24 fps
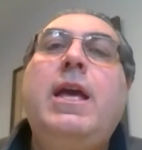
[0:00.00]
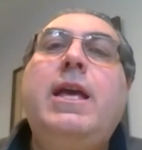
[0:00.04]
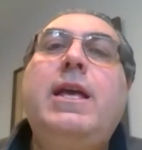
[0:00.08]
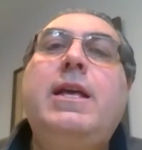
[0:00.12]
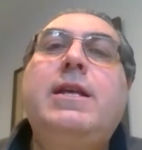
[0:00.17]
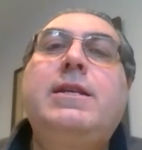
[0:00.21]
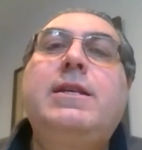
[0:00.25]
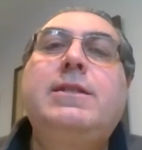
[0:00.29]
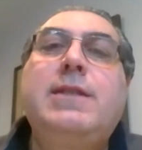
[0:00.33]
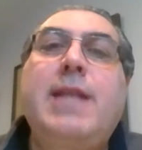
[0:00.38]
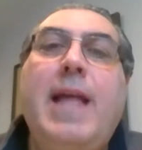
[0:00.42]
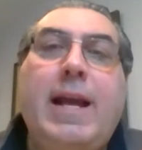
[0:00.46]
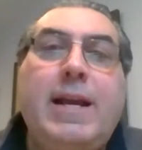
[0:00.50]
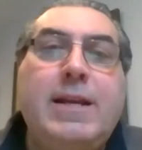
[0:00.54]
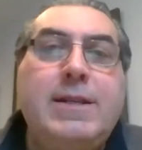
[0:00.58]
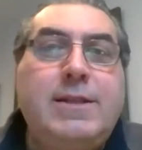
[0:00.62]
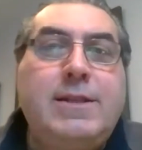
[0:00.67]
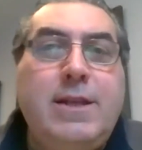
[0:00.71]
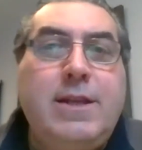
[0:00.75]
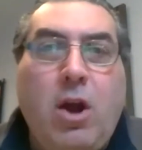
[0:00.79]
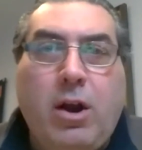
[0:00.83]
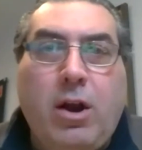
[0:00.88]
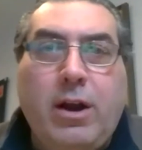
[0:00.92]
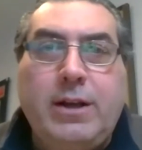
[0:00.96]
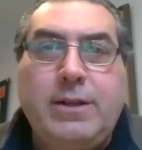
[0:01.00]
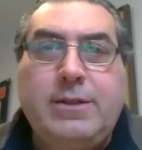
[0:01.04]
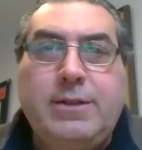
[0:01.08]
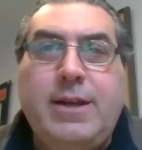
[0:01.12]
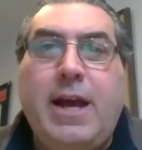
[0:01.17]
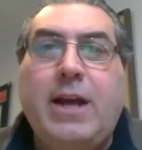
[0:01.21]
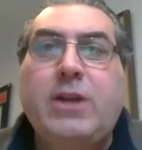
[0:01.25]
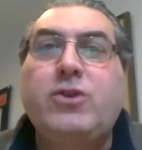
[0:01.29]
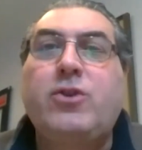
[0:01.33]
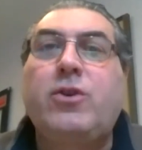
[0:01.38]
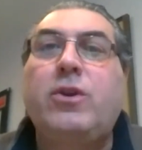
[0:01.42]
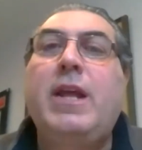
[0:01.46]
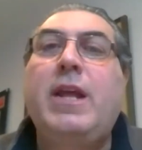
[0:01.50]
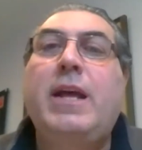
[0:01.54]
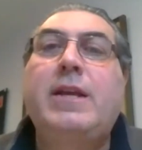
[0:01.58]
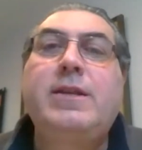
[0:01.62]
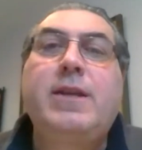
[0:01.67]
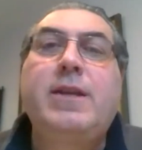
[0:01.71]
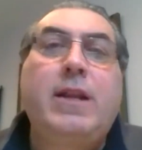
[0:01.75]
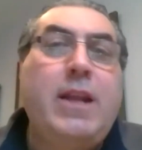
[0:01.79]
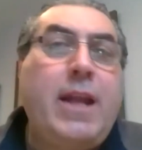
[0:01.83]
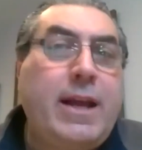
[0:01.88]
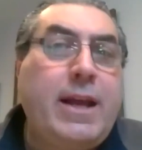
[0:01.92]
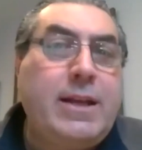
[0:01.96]
is legacy architecture,
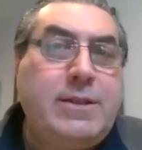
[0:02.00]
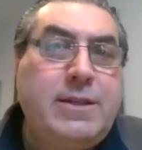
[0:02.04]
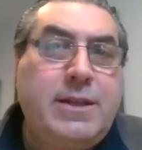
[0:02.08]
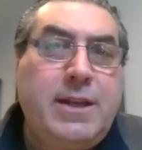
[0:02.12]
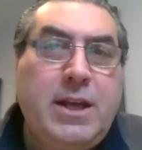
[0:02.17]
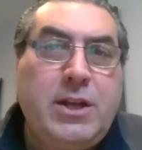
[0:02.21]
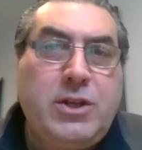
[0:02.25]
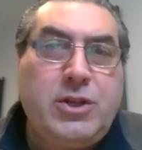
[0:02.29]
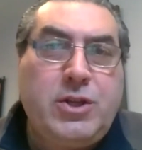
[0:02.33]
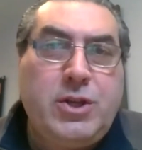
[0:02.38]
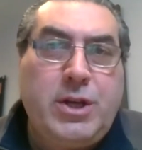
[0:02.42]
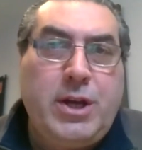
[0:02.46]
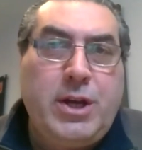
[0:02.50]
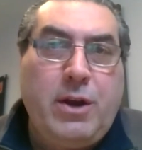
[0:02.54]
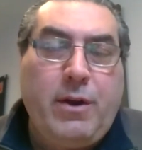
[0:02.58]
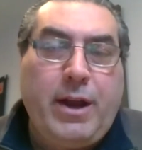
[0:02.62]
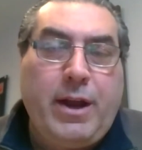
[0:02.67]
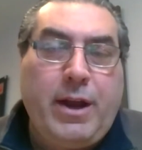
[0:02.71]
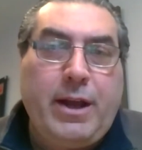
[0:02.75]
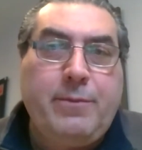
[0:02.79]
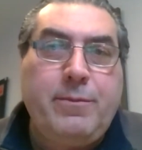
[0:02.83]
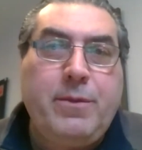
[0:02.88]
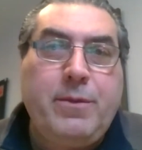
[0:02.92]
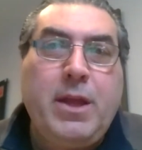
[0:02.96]
legacy engineering.